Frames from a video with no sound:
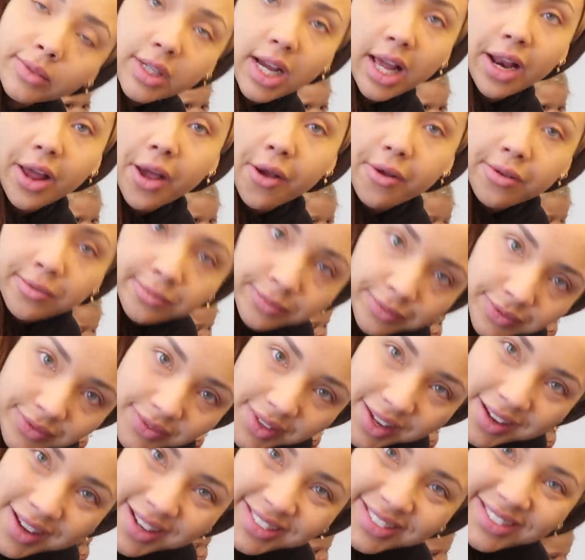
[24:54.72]
Hello.
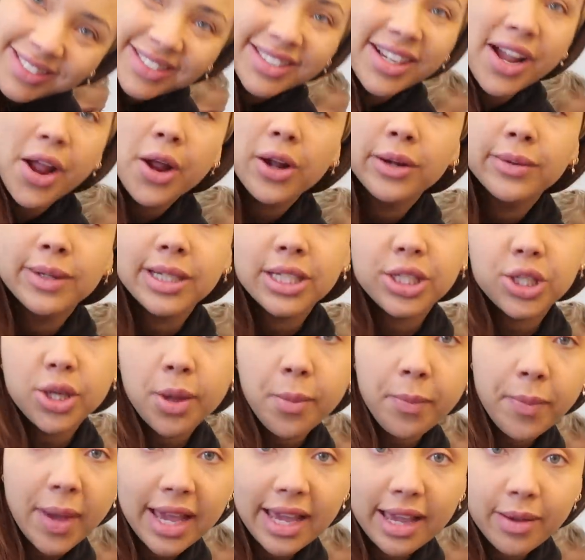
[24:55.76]
We're
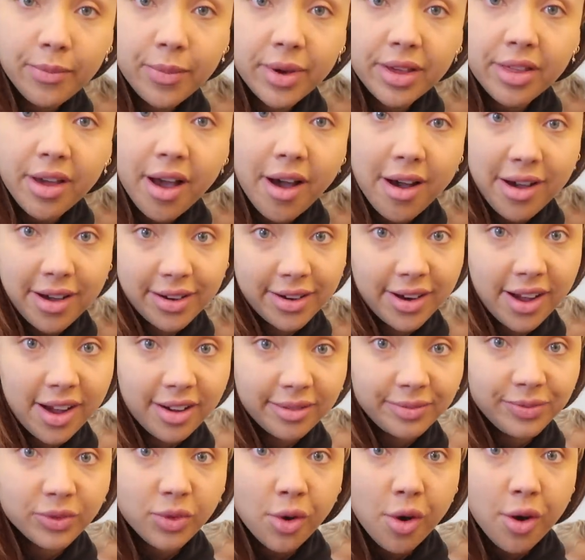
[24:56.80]
doing Baking with Anna
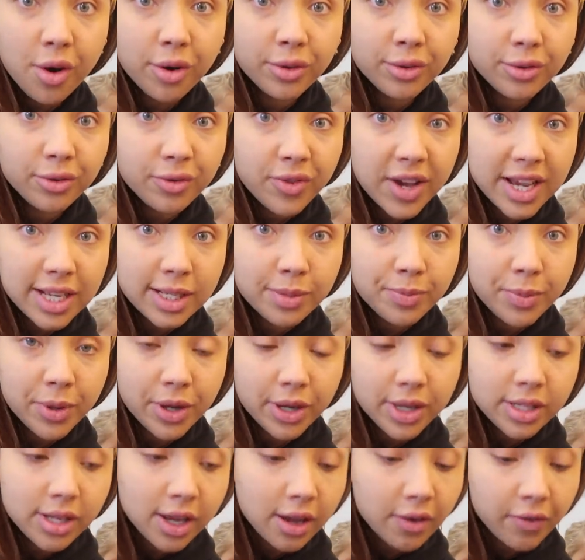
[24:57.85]
on
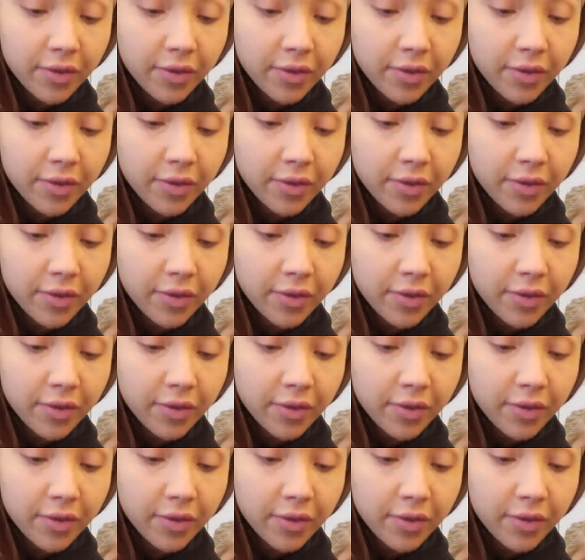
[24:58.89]
Facebook. It's like a